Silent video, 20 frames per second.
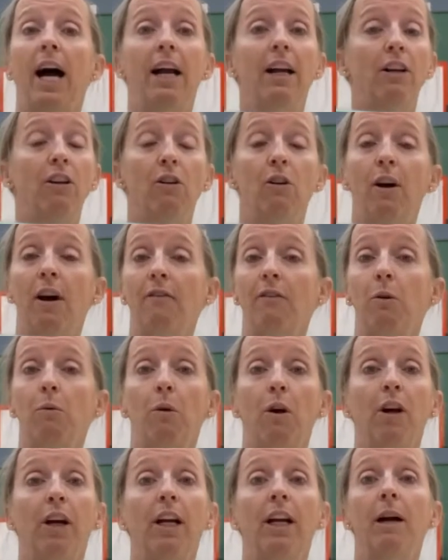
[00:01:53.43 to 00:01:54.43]
you don't have to
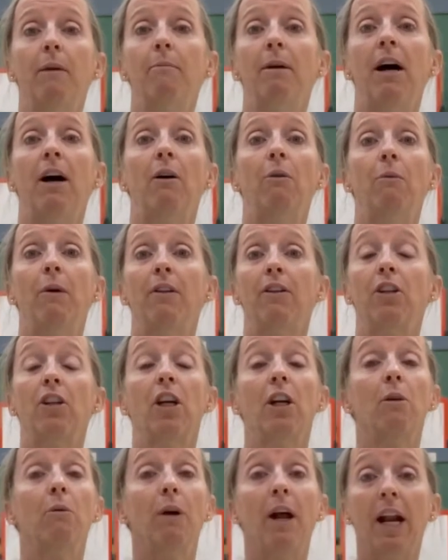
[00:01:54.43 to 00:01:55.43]
worry about whether you're
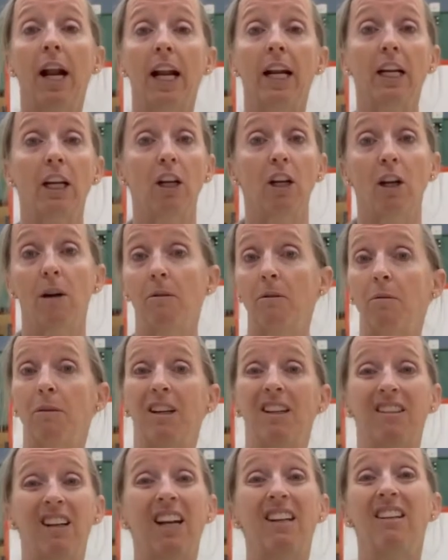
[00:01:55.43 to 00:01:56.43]
gonna run out of cubes,
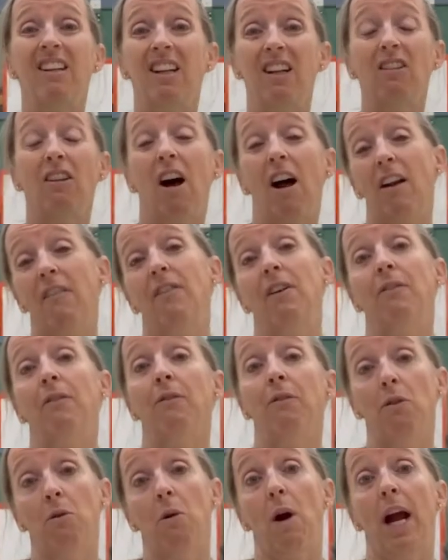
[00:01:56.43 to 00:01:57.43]
because I did a lot of different
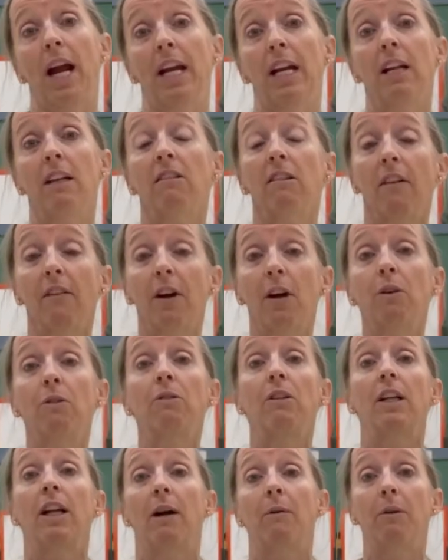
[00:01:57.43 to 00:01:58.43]
varieties on those,
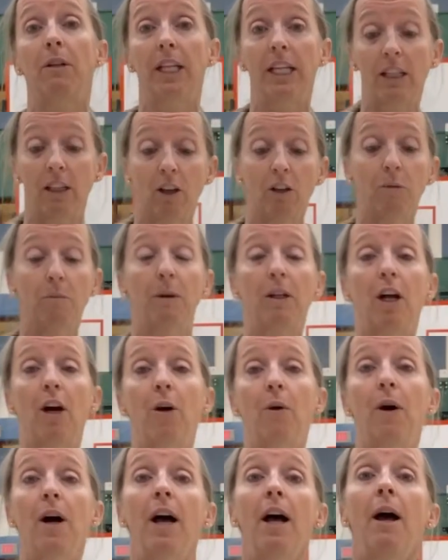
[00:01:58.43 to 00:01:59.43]
and I will link those
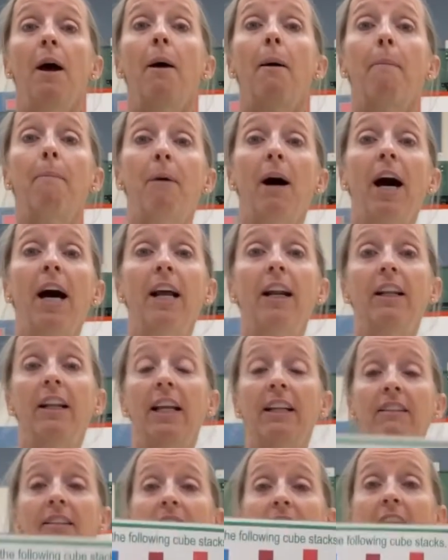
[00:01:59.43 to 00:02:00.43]
below. But
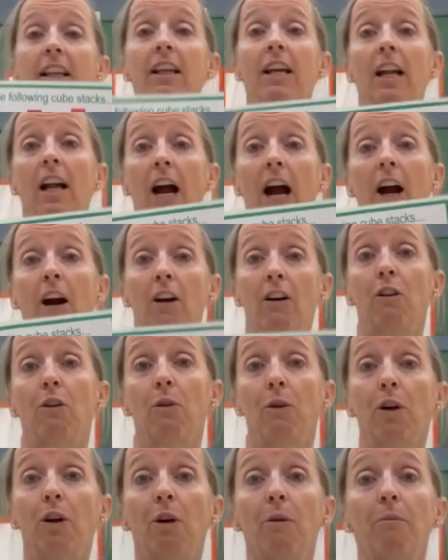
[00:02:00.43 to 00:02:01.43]
let's say that our
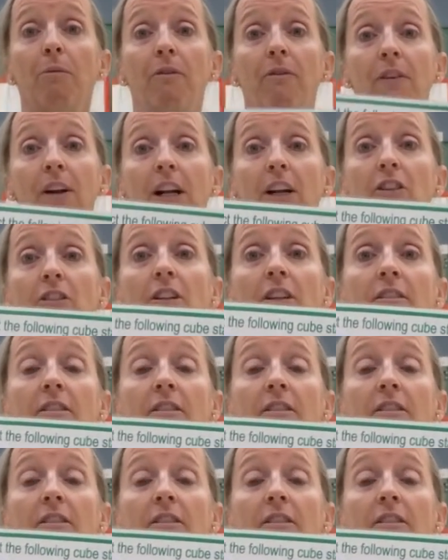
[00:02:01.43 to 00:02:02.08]
group finished this